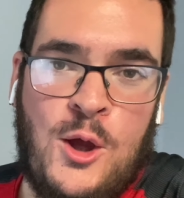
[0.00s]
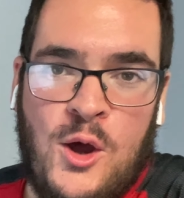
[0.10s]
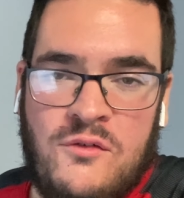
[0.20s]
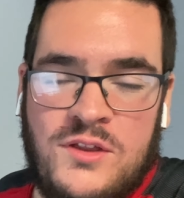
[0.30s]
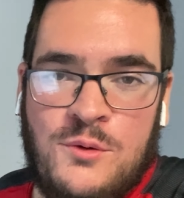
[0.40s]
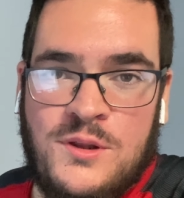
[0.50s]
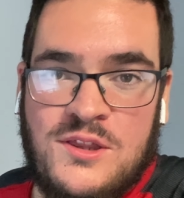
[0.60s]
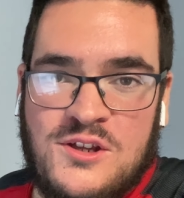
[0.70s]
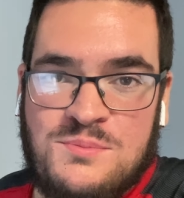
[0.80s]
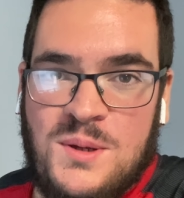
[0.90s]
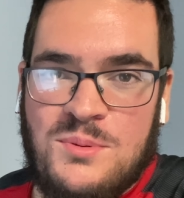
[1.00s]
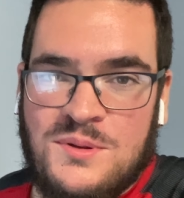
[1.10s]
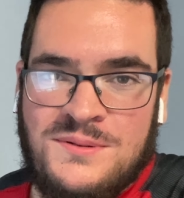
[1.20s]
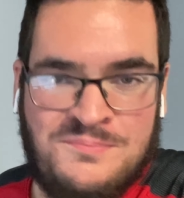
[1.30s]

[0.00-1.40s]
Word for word: Hopefully you're one of those people.